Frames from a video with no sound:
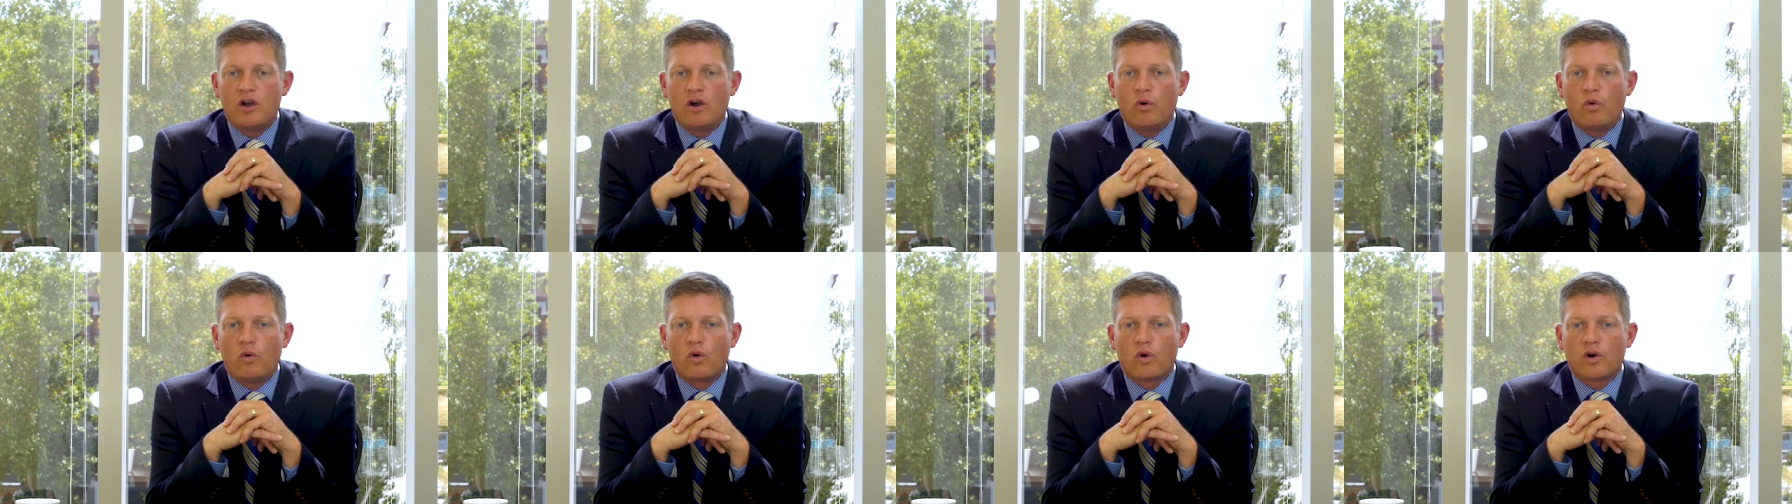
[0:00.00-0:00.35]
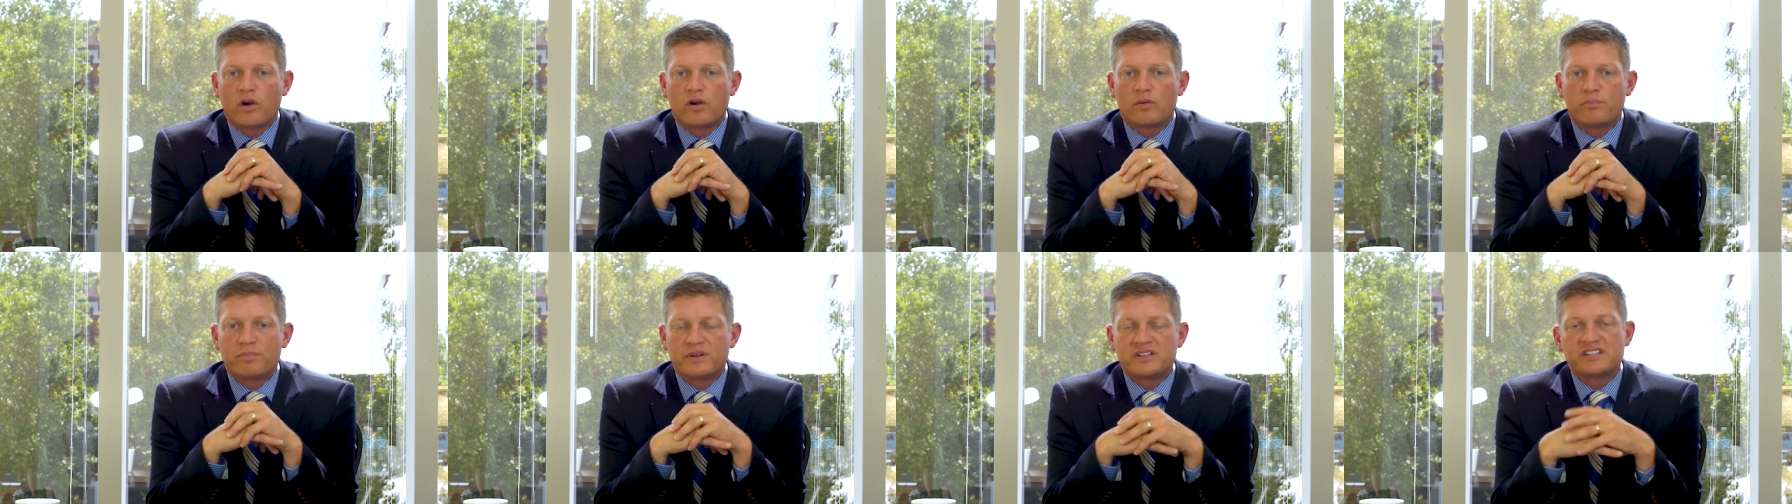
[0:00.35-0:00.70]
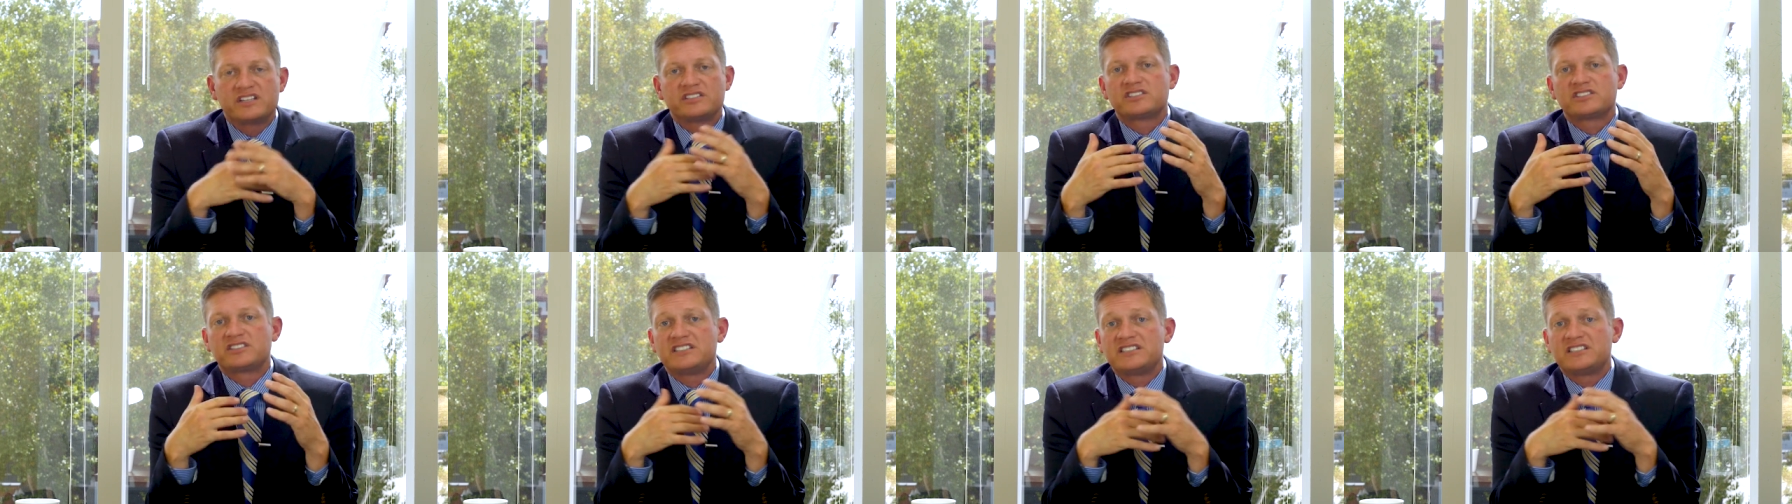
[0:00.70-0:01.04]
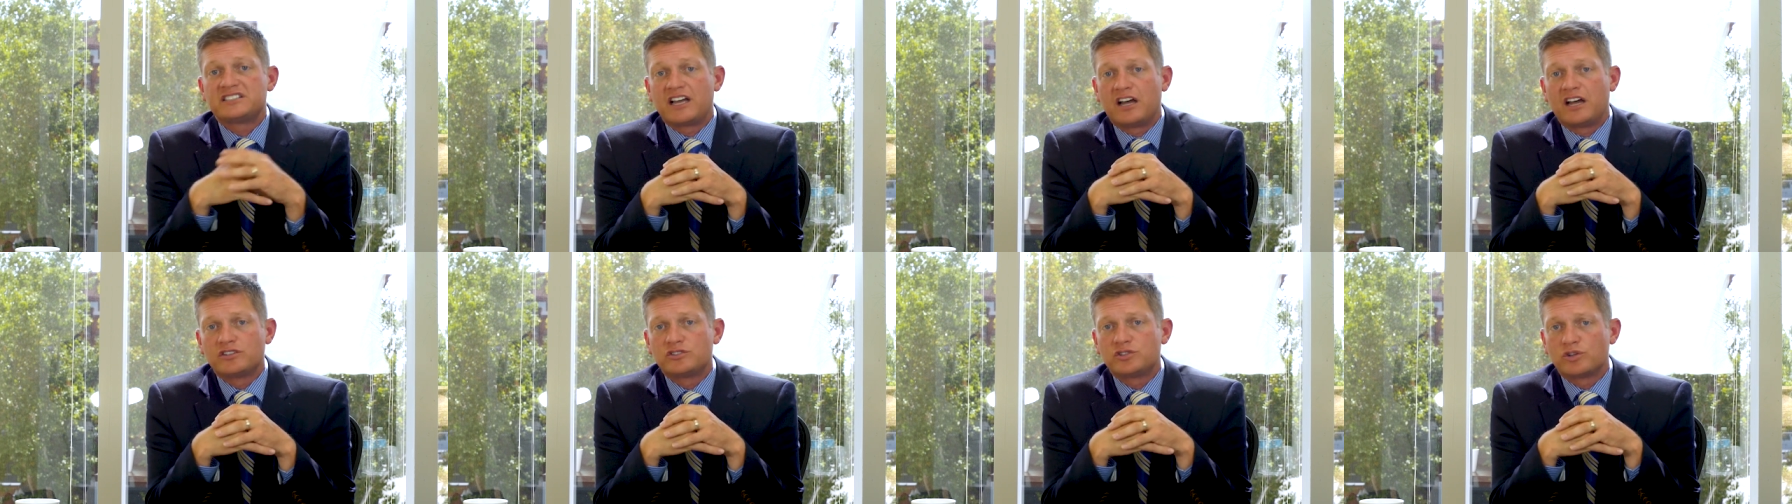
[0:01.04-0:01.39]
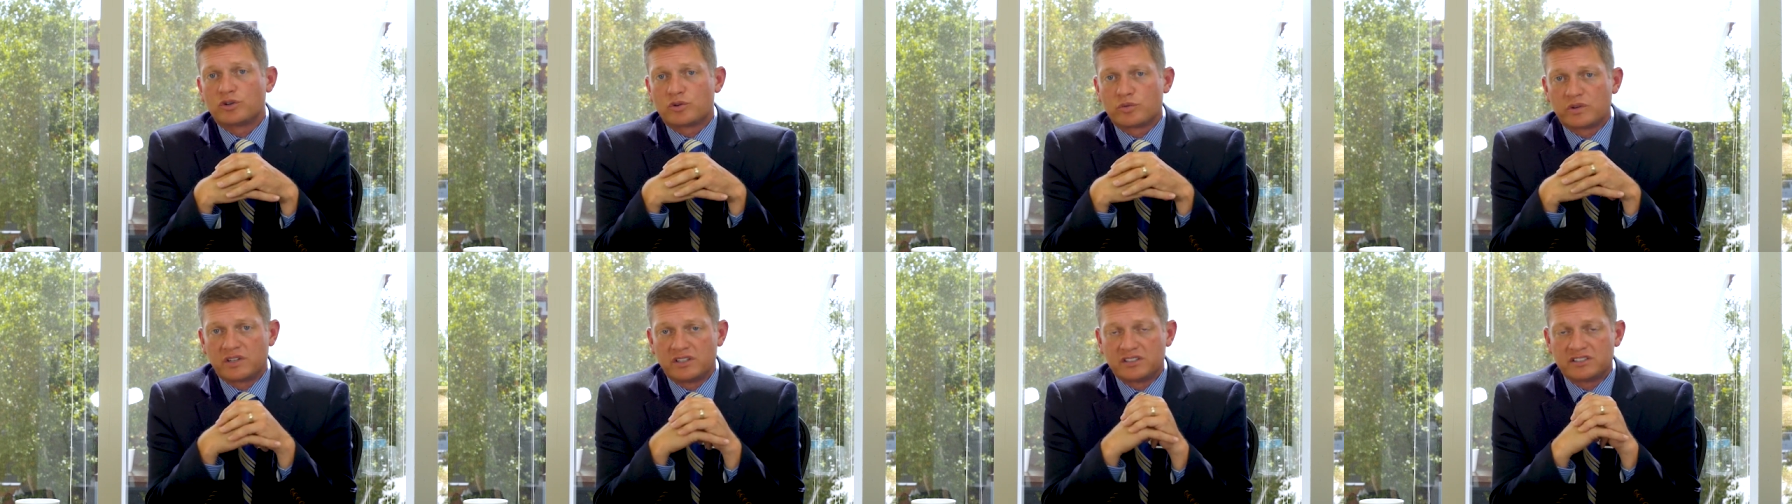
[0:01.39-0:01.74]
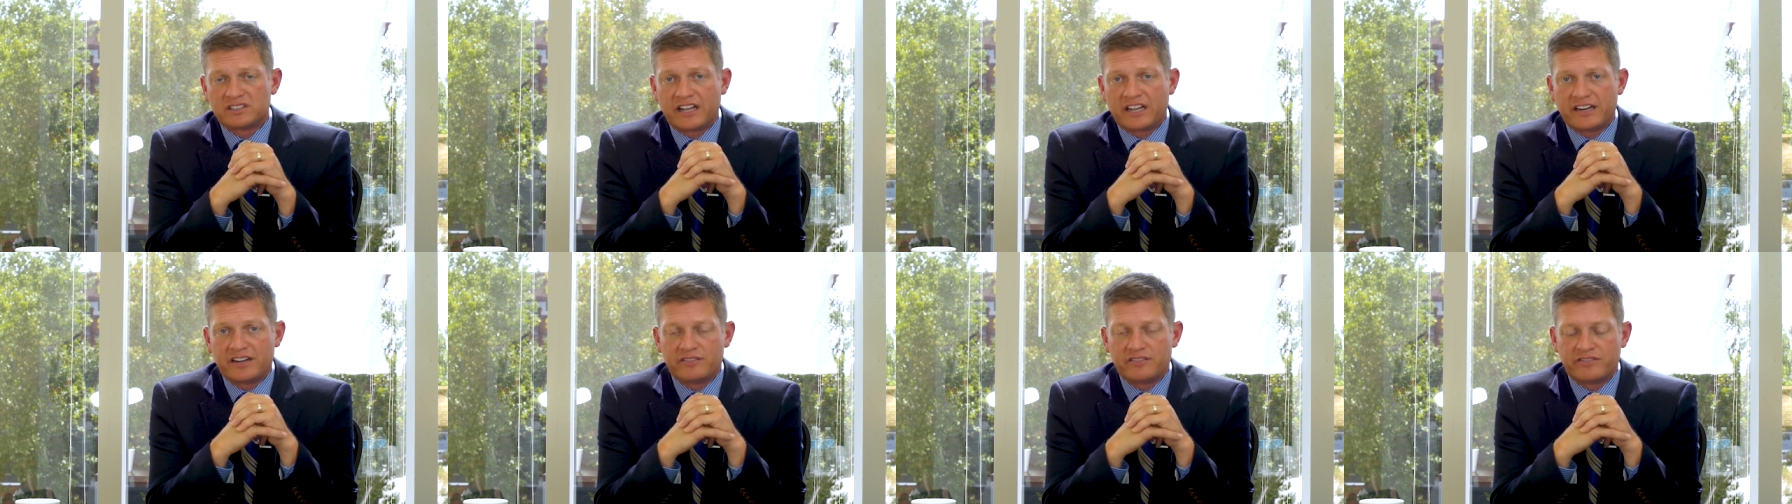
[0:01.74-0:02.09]
or potentially sell to a real
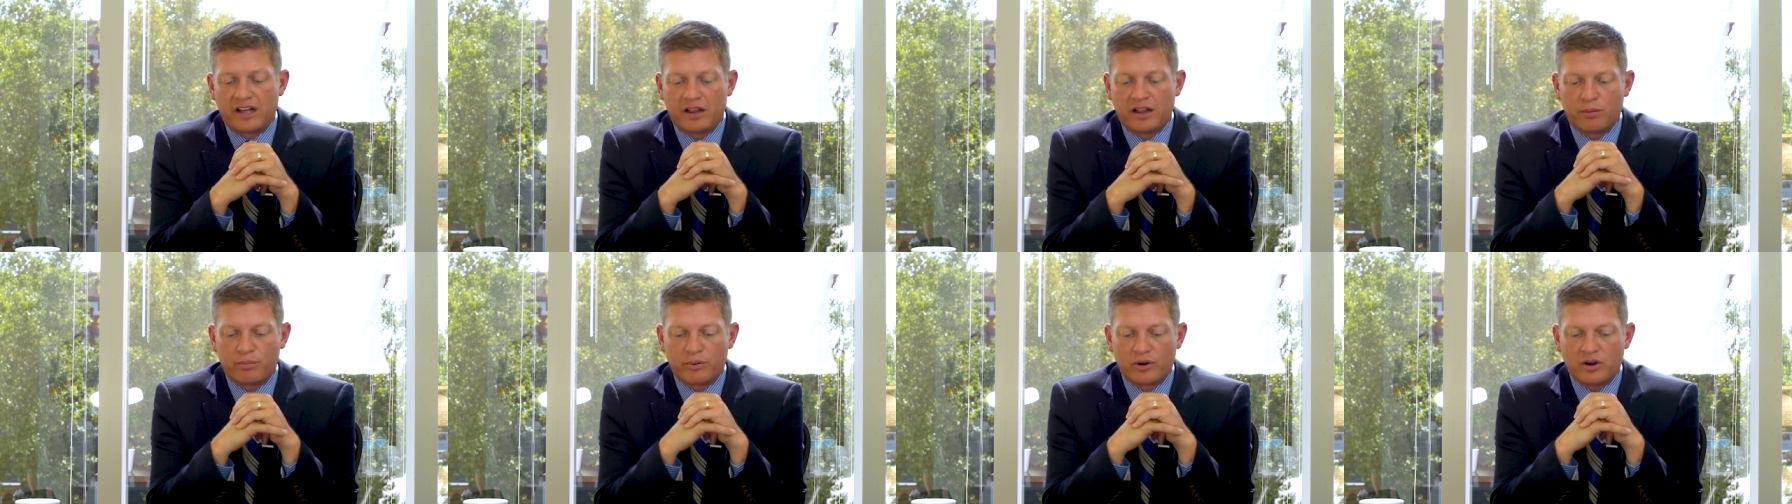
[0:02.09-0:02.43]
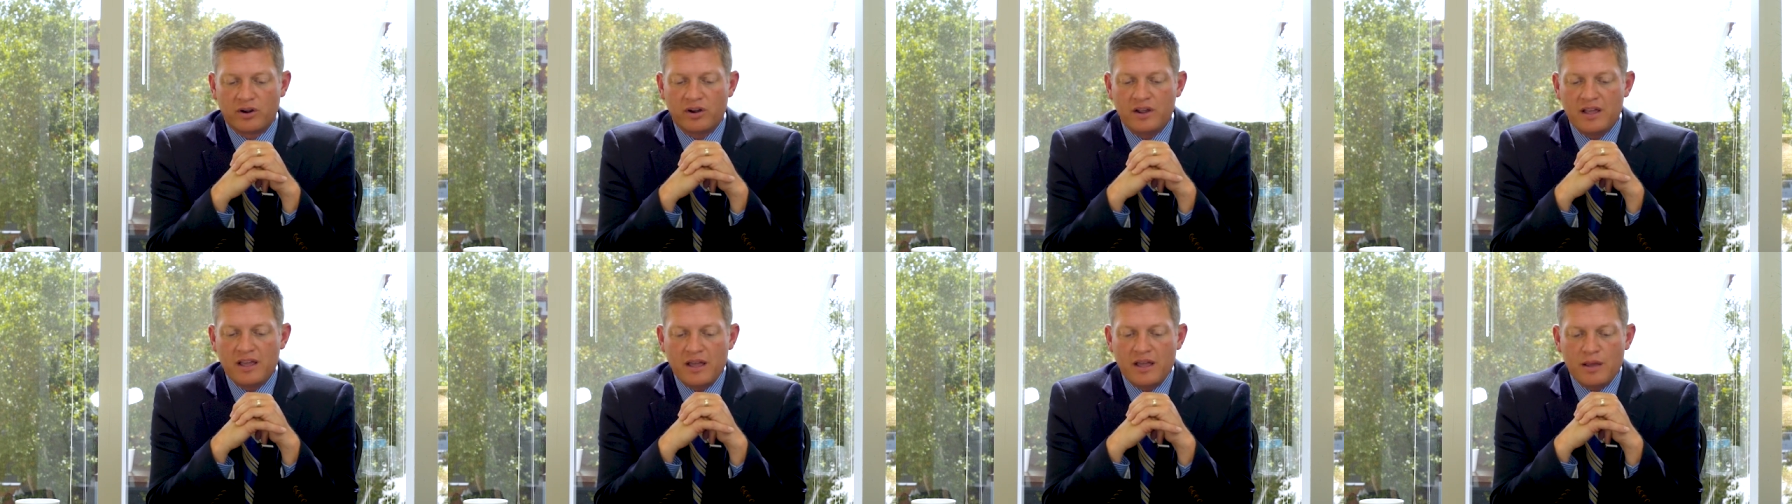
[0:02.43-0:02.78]
estate developer,